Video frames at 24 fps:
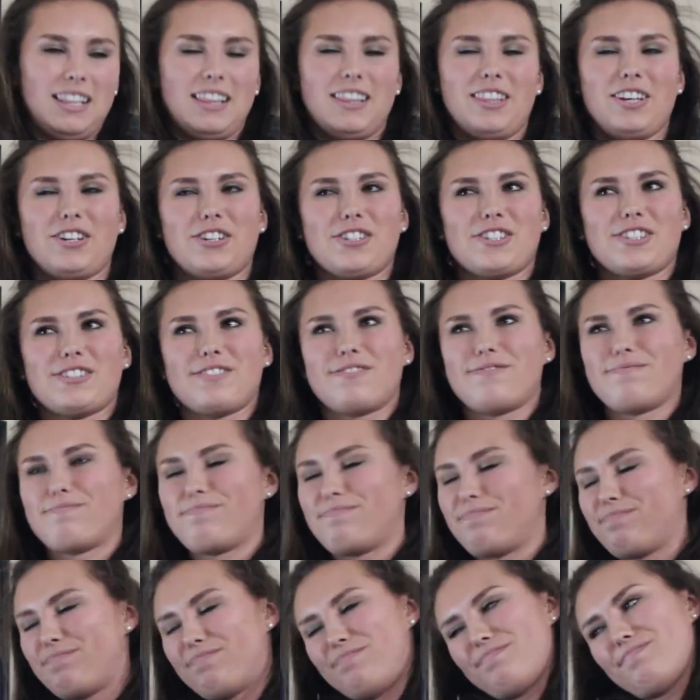There's
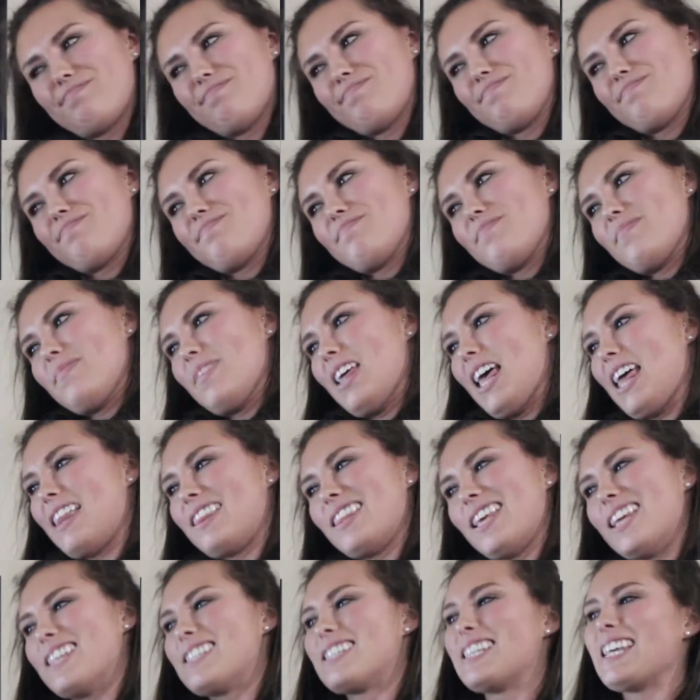
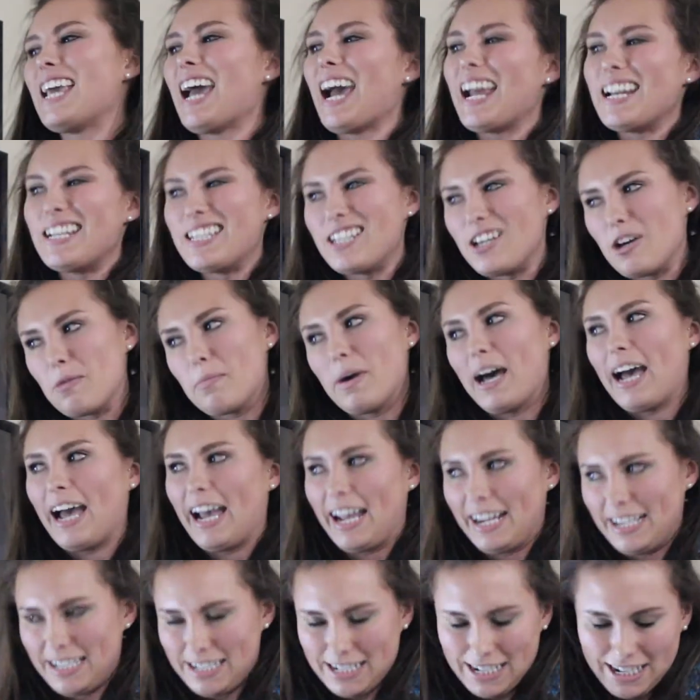the idea
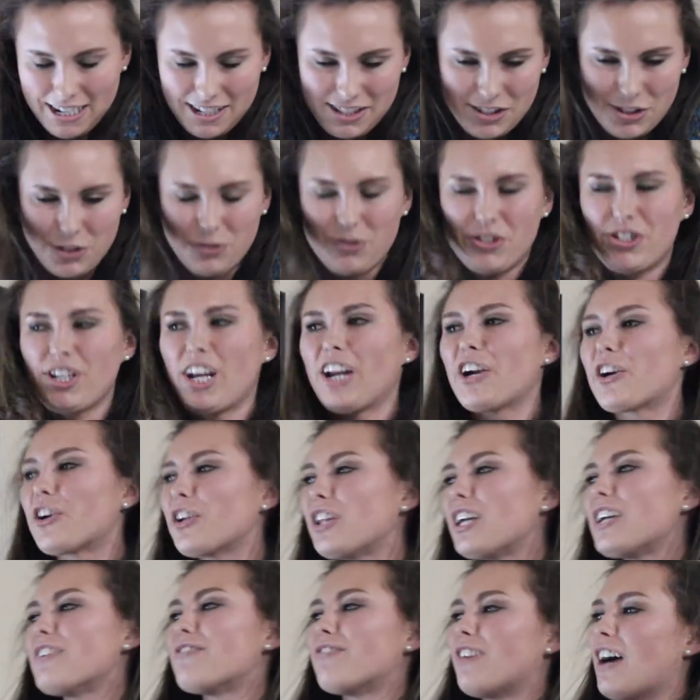behind it. So
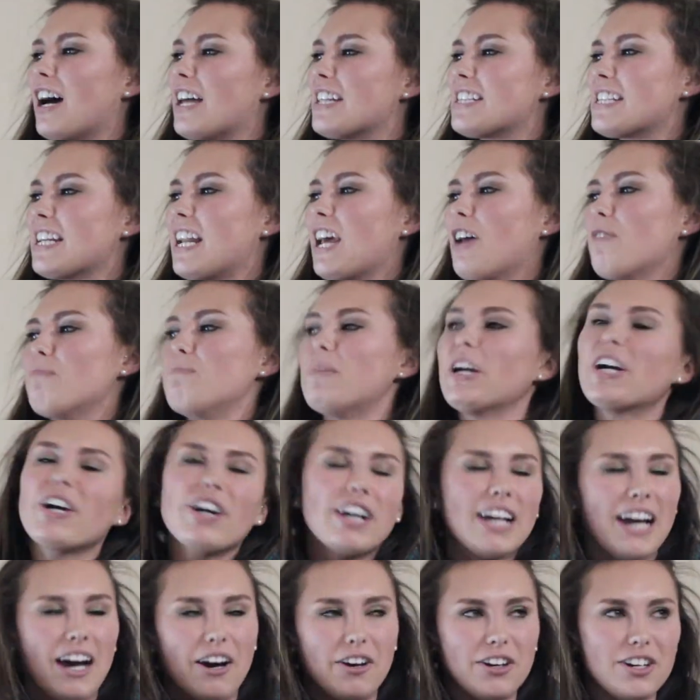generally fonts that have bigger
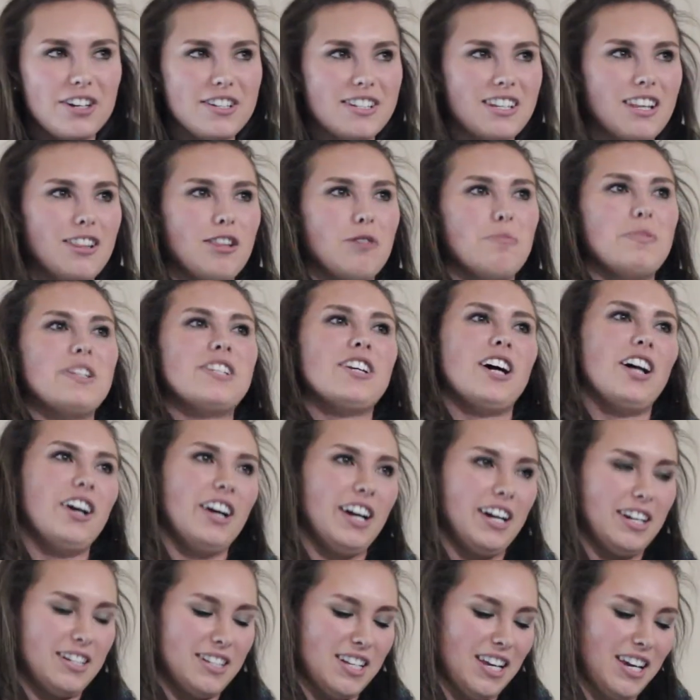counters in them and taller
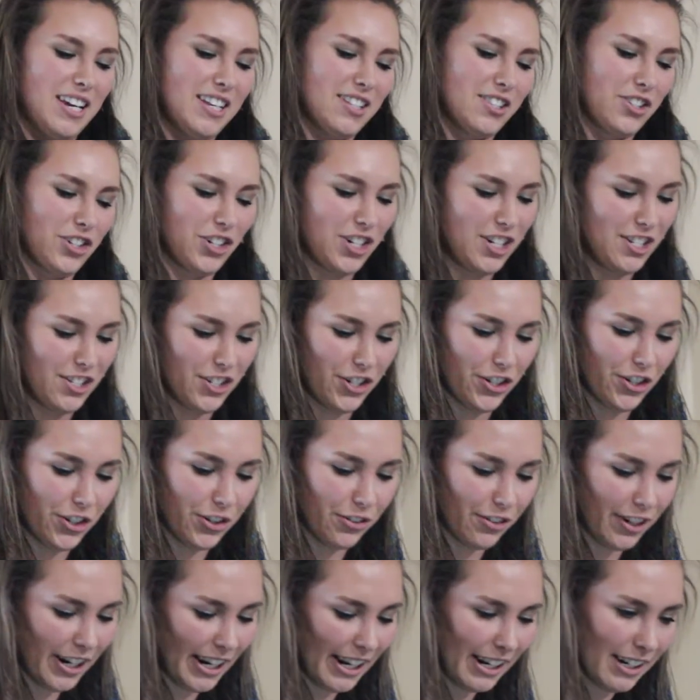X heights are easier to
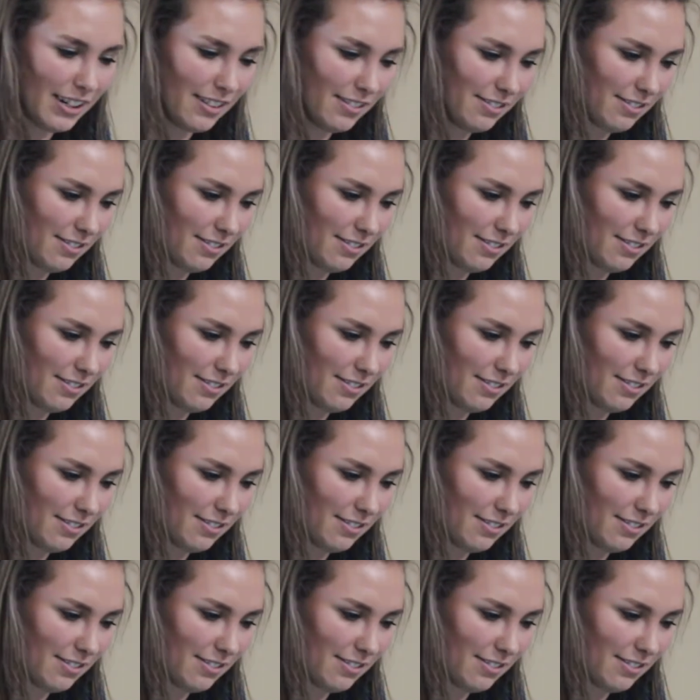read.